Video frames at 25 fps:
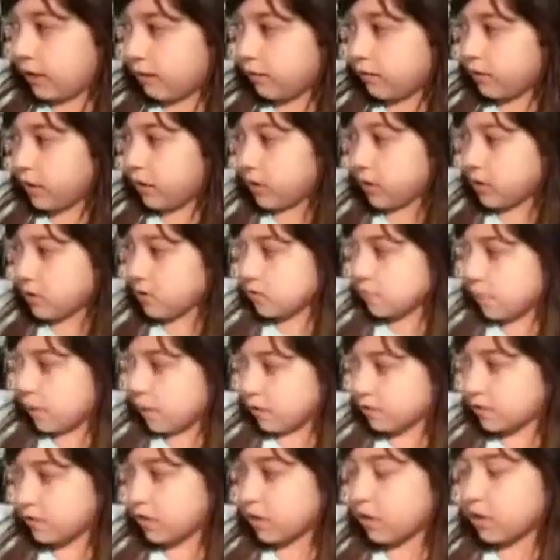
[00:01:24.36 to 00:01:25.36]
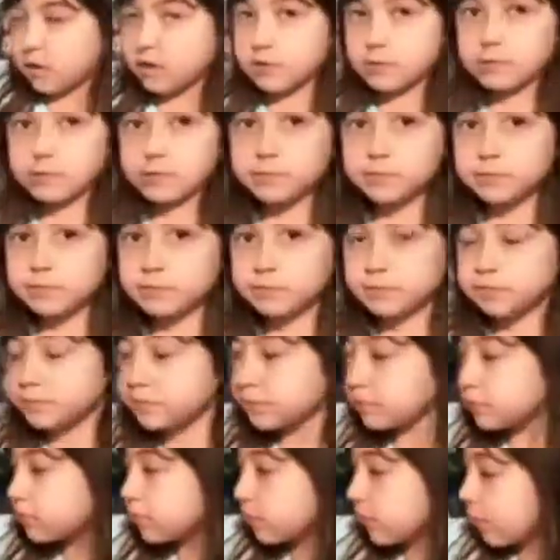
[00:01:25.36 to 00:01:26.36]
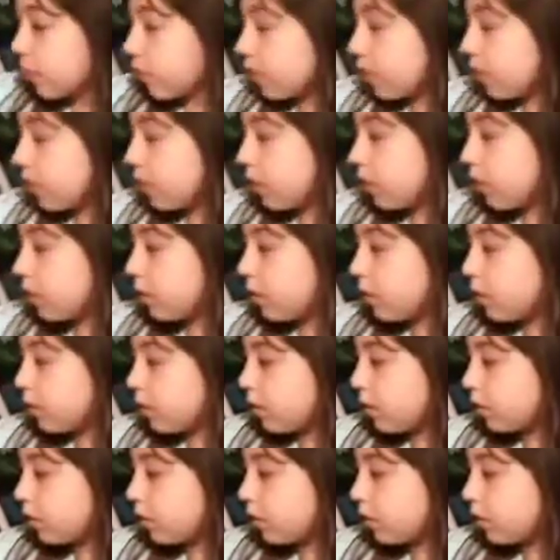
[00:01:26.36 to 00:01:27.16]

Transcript: What about the other stuff? Do you get everything mostly there?